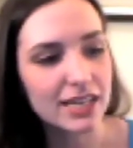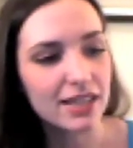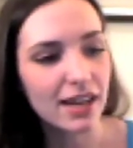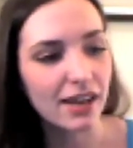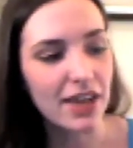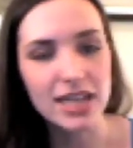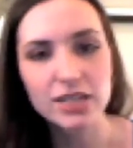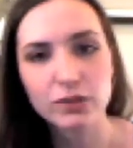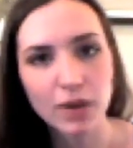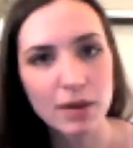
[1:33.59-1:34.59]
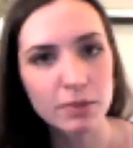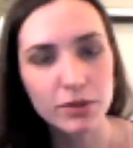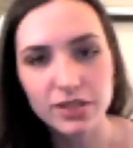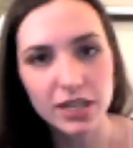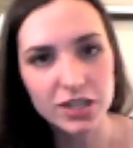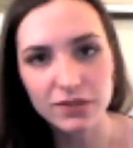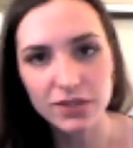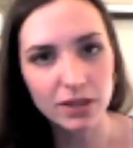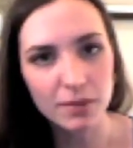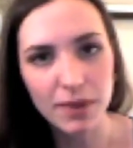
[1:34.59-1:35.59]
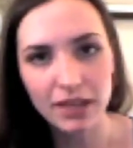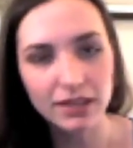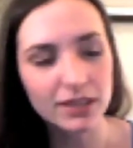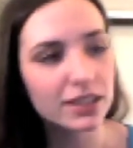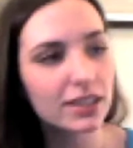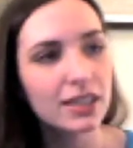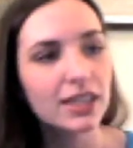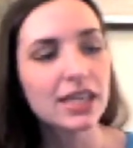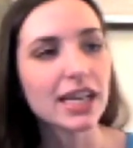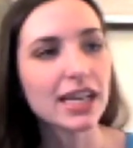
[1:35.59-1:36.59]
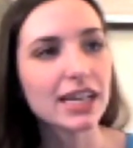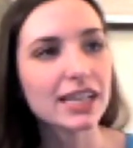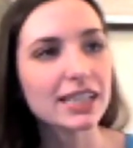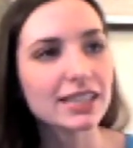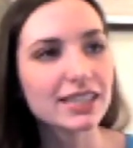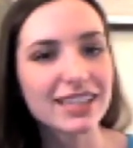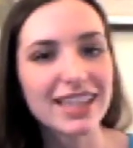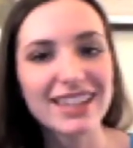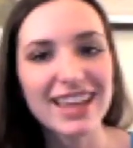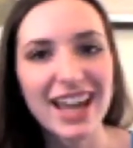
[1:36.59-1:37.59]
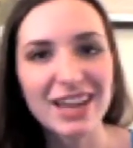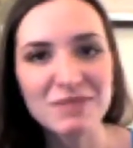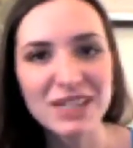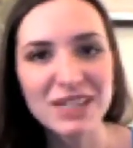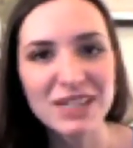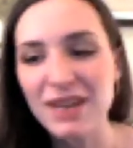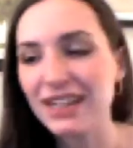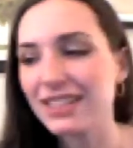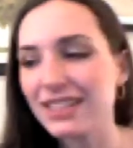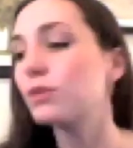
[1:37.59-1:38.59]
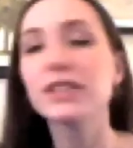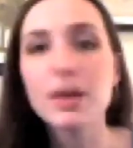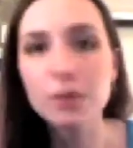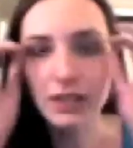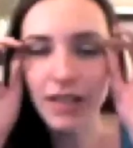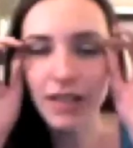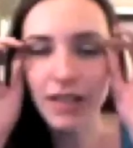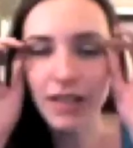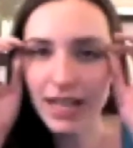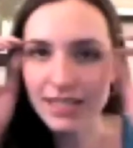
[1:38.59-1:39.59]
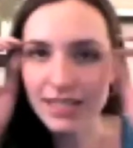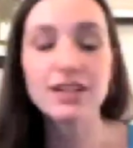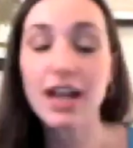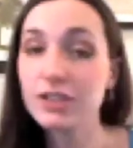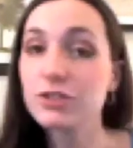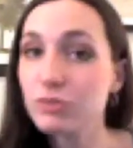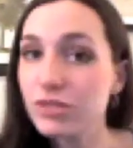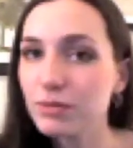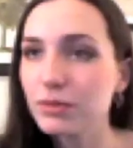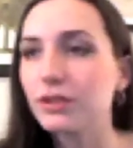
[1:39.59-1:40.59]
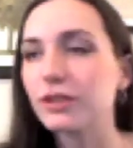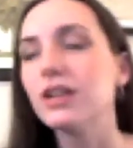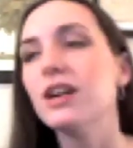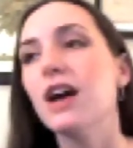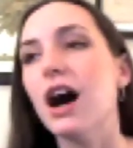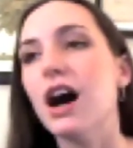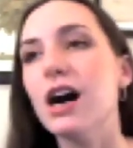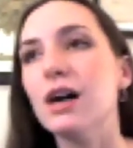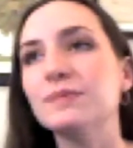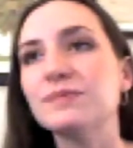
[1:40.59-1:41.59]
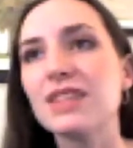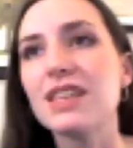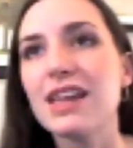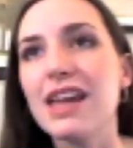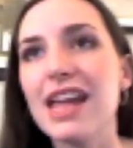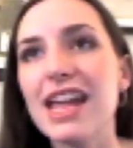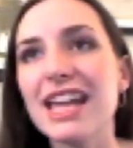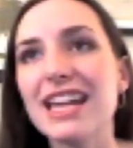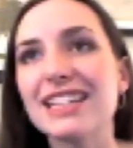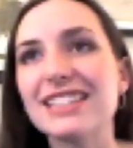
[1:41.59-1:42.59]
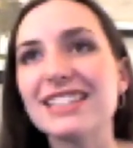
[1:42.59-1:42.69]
they asked for my impersonation of Sarah Palin, and then they had me come back because normally I wear glasses and I do resemble her. And